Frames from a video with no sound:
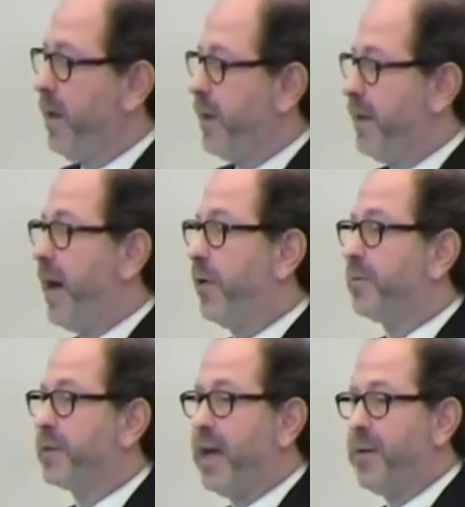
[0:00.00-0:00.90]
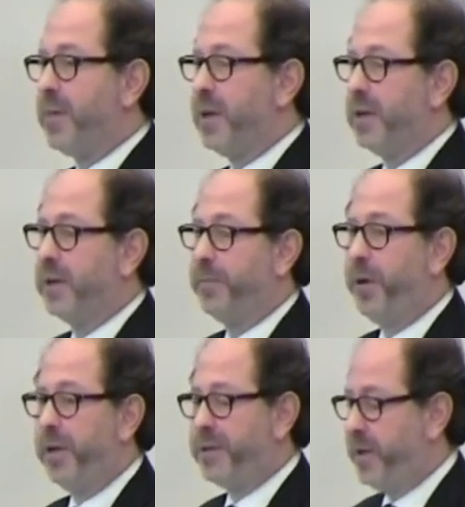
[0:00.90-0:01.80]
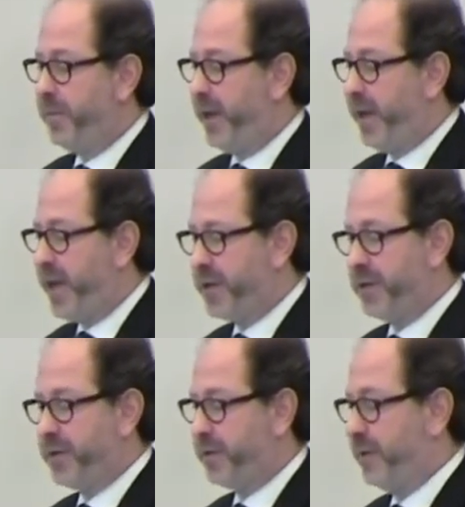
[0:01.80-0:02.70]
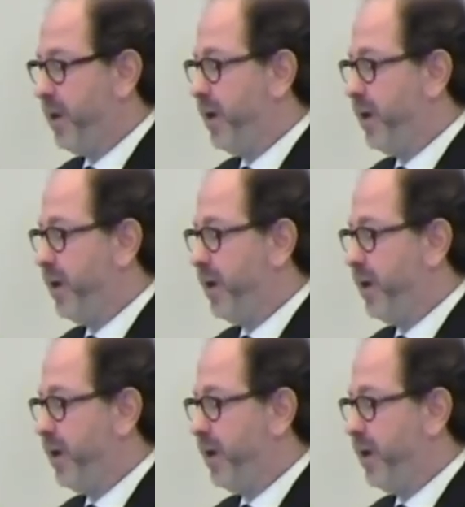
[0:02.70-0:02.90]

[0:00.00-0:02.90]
Now, some uh, policy implications.